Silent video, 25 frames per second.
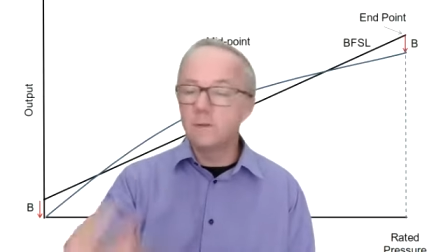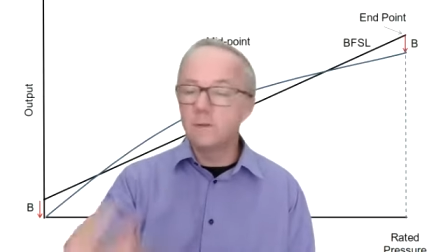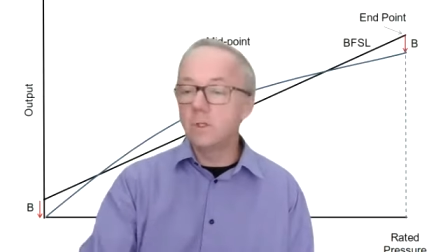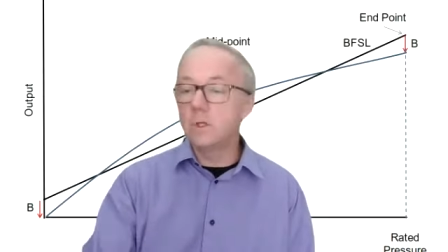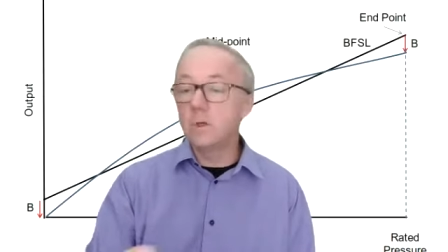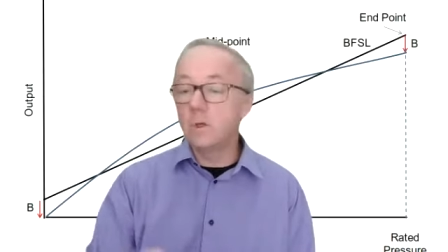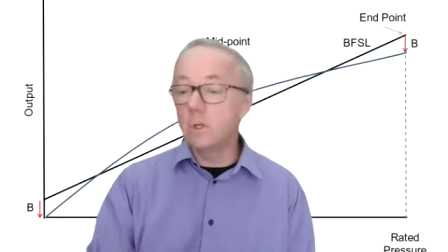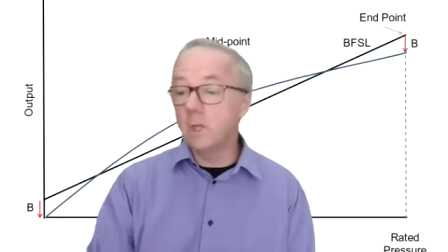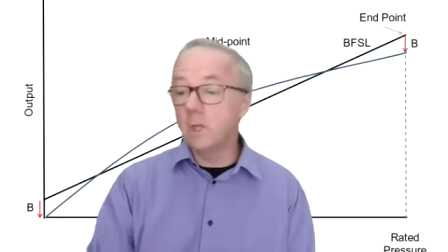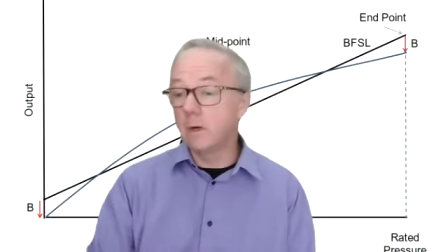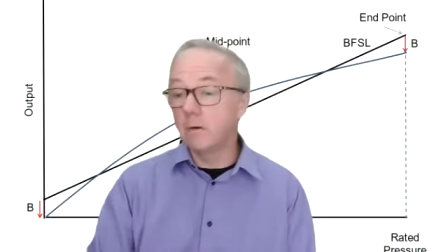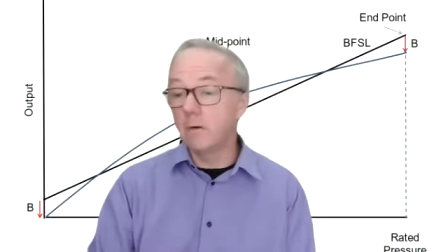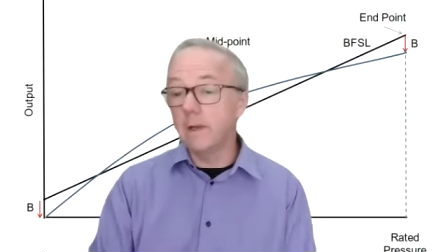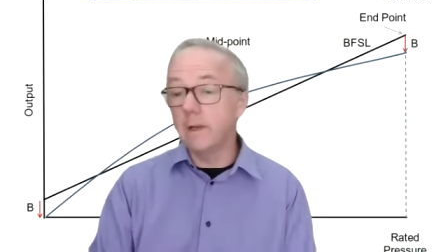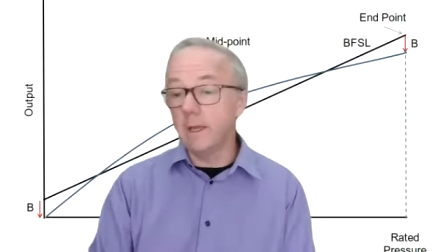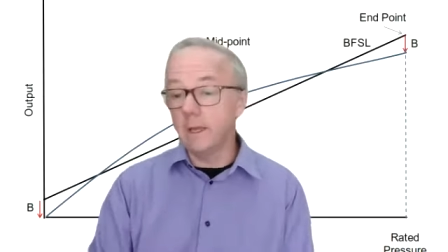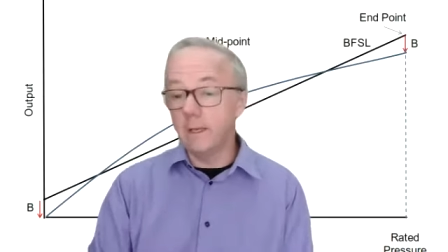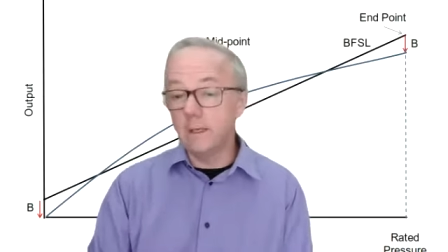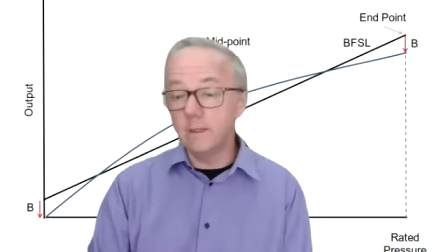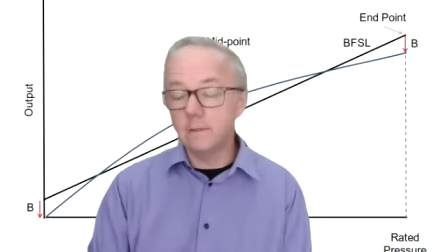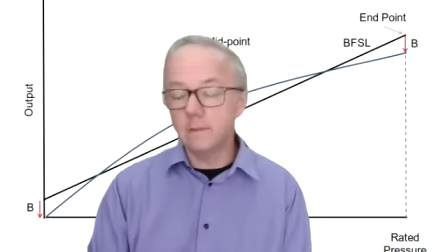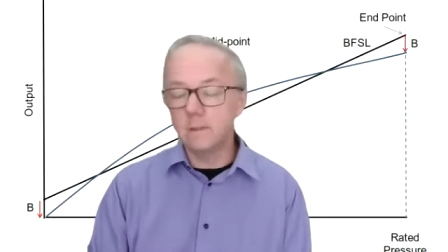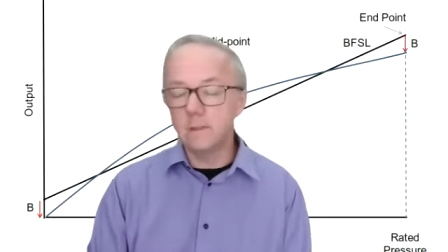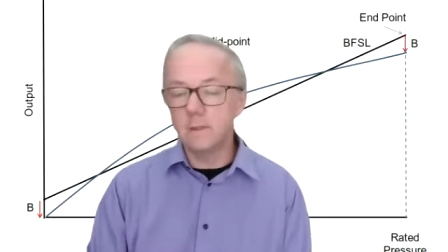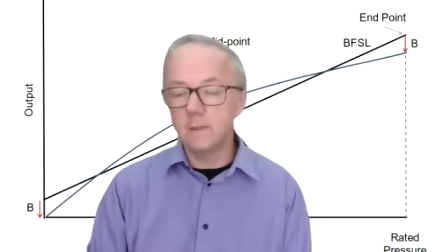two
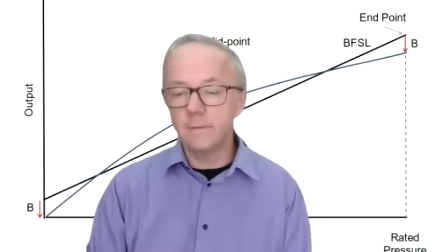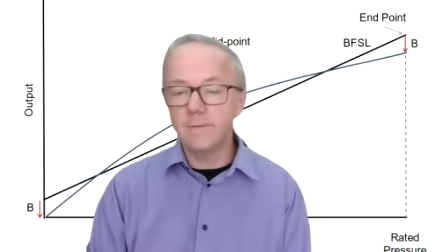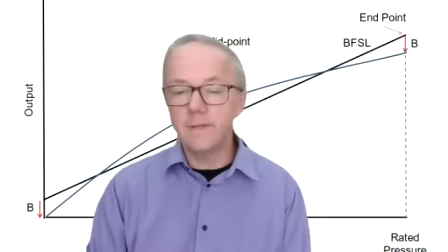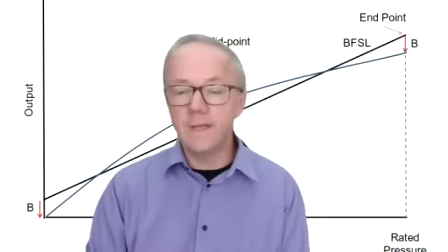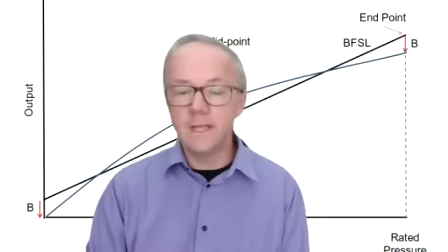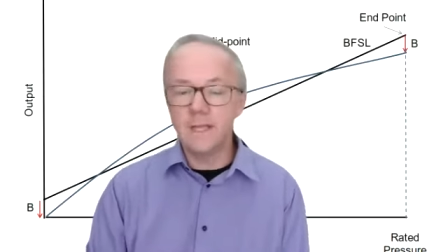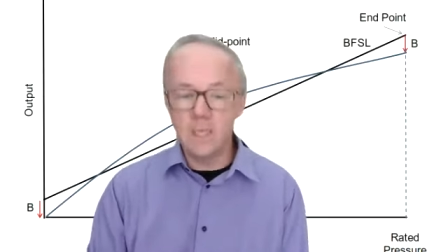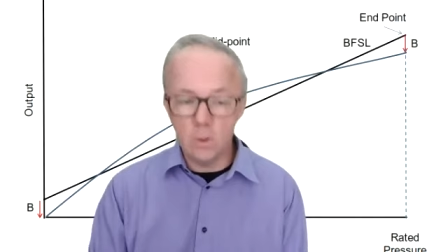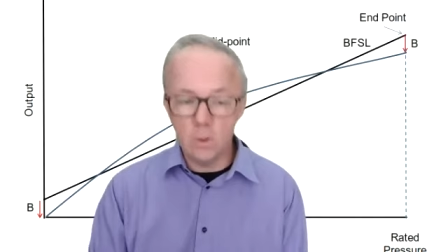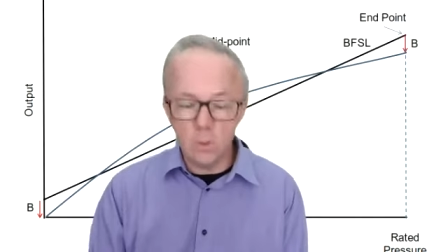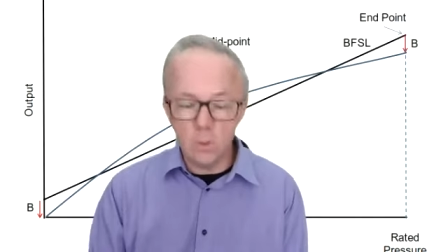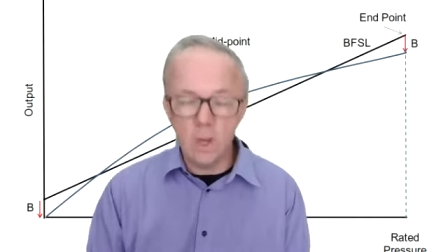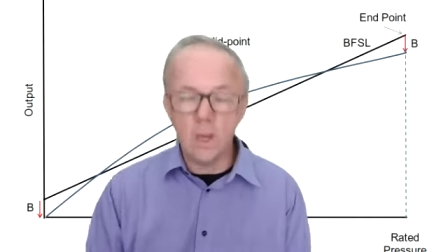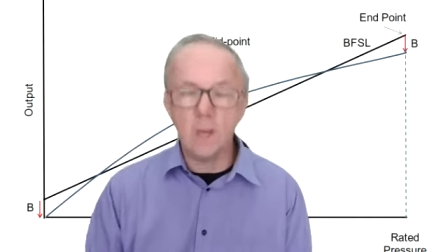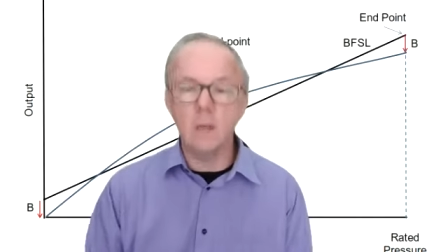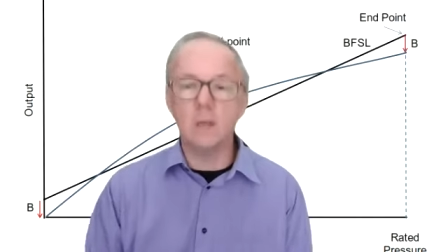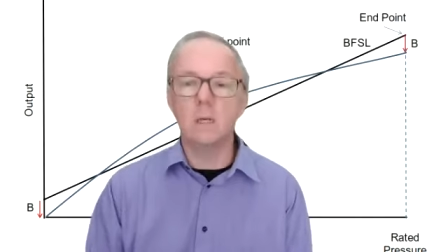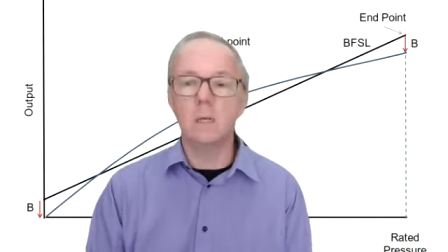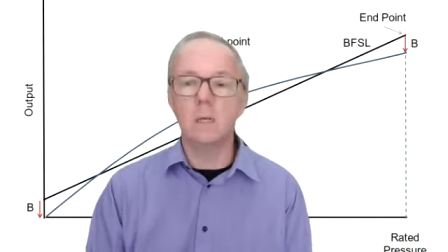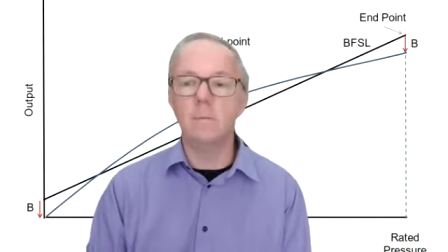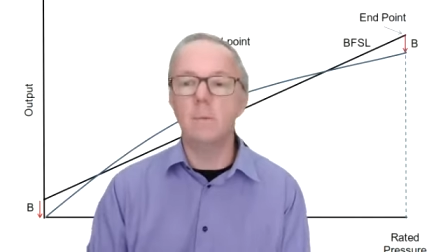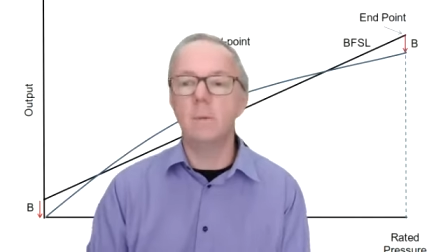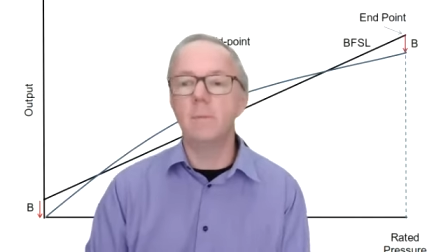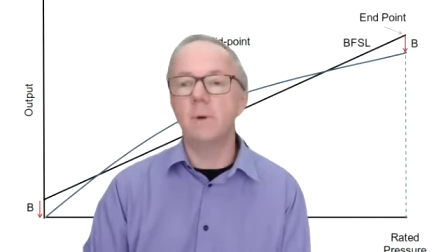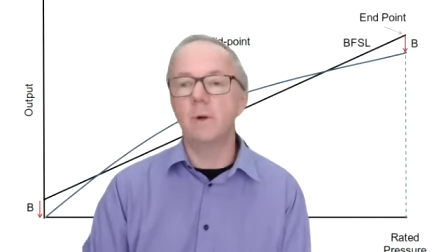degrees, then you are
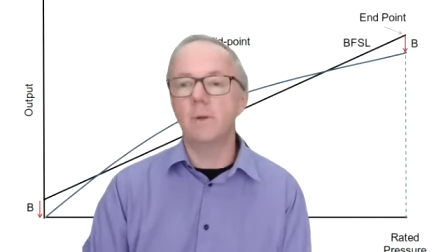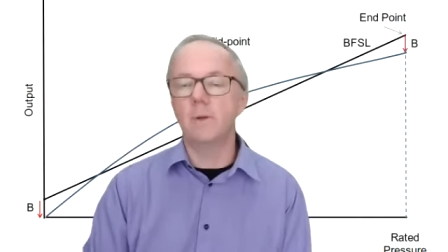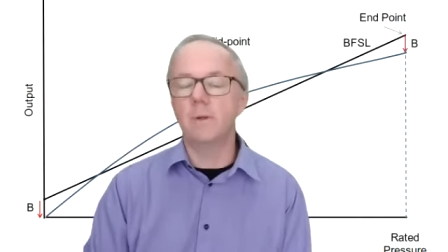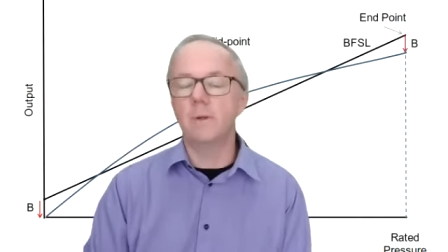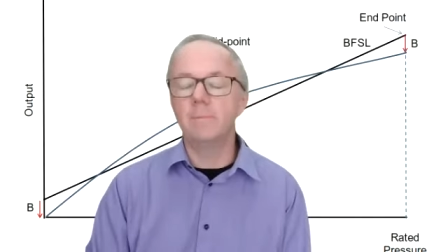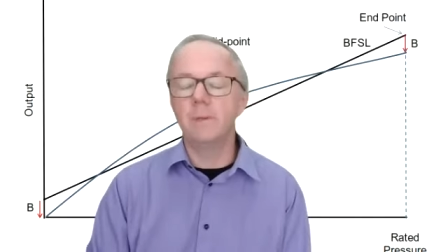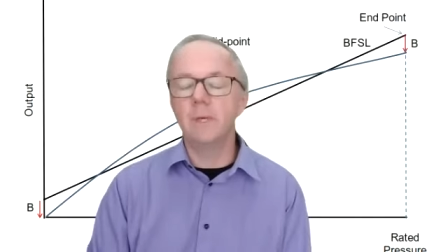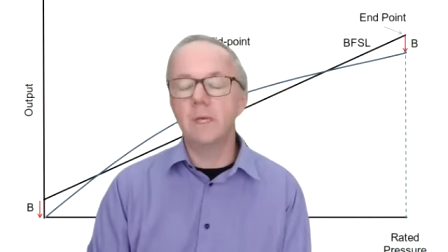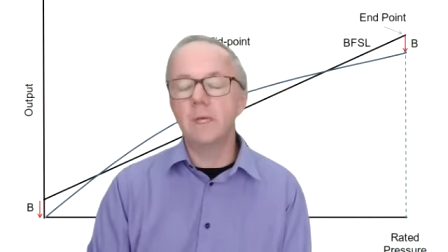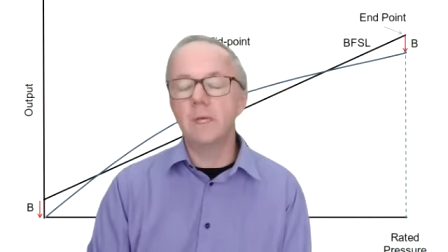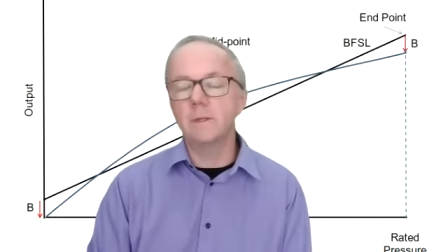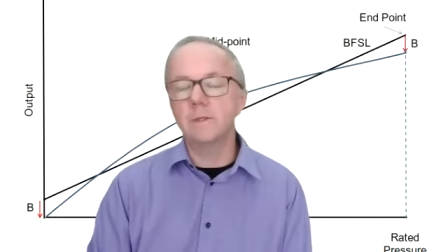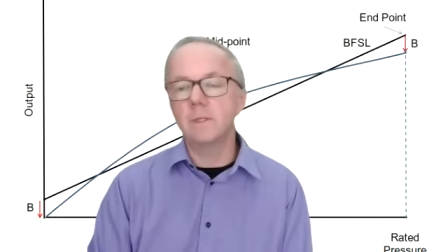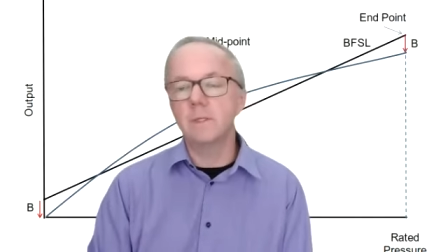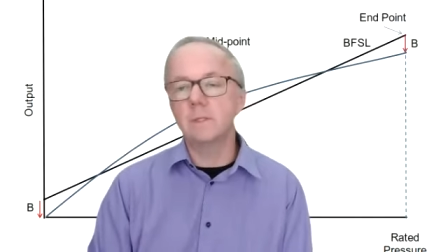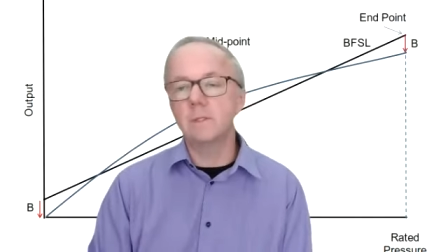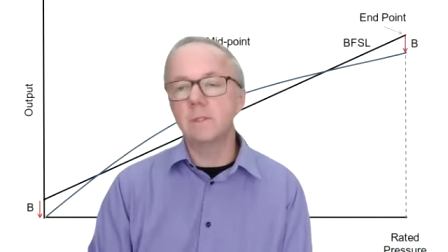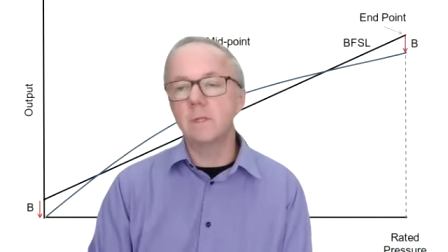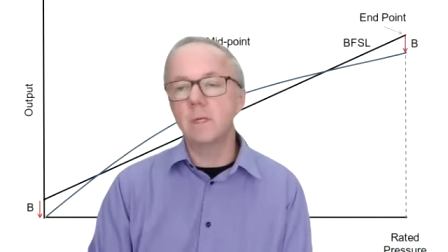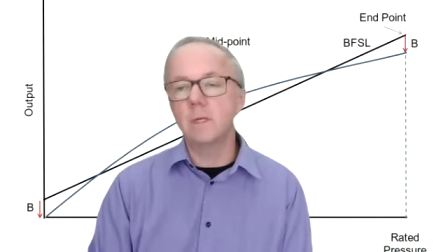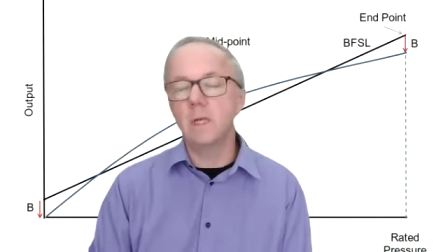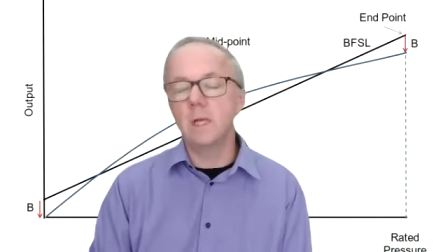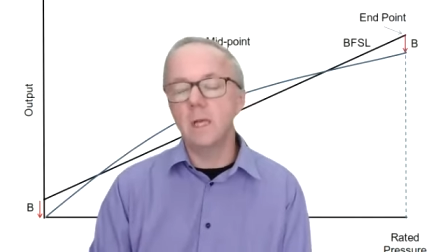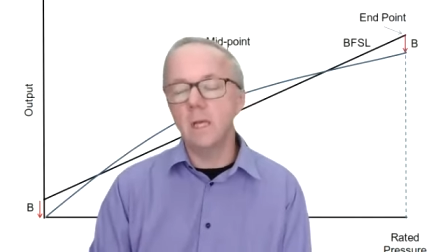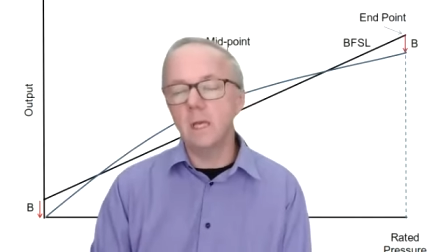going to be bothered, because it's
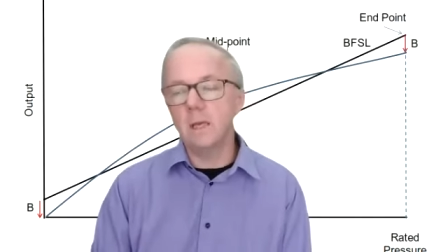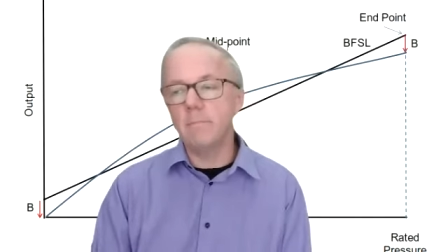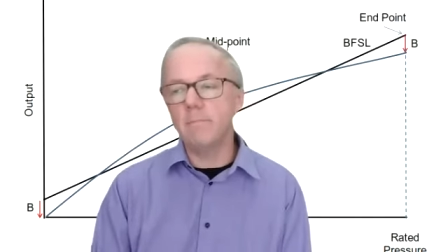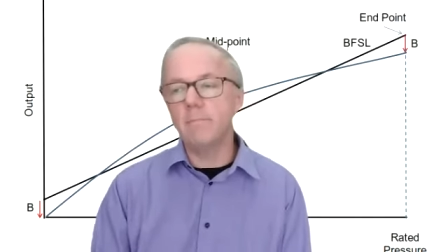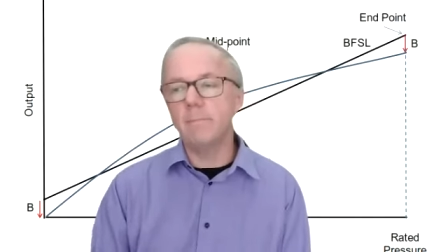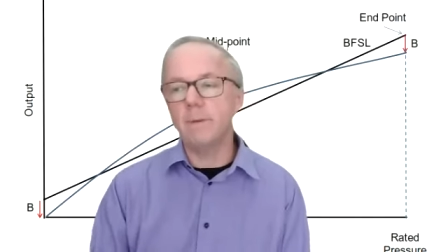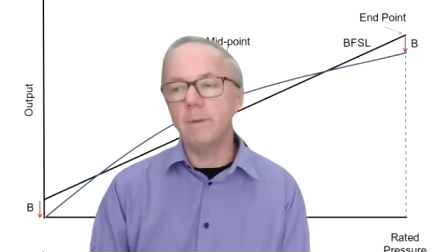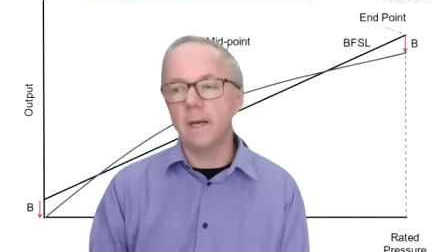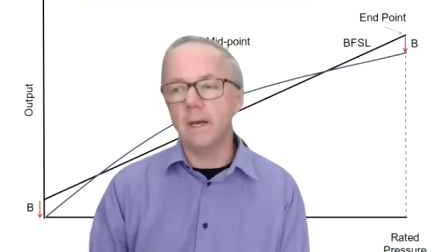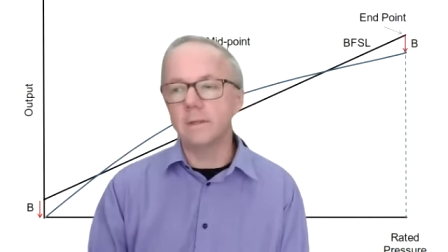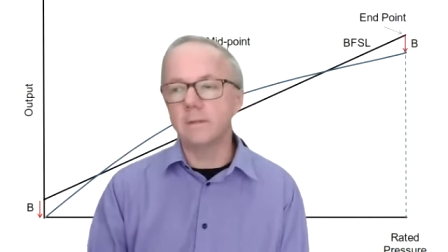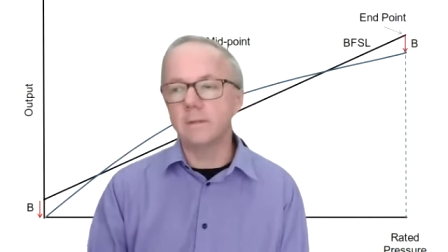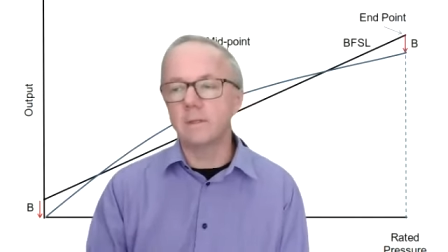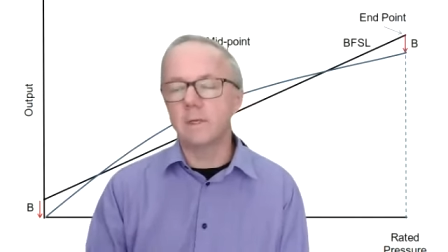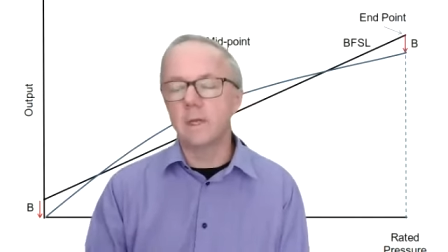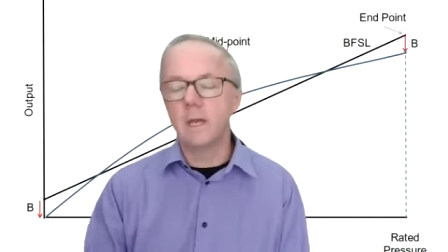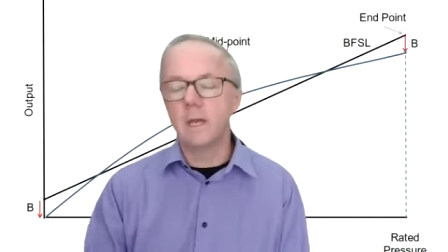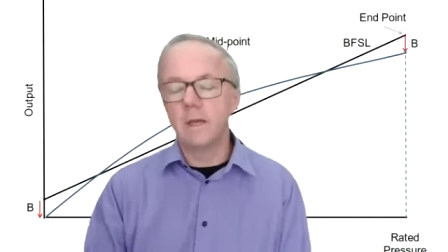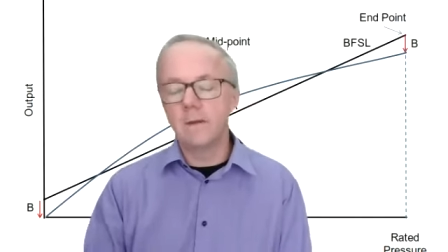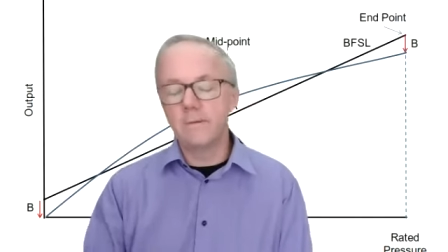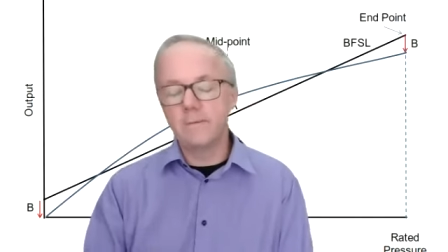going to impact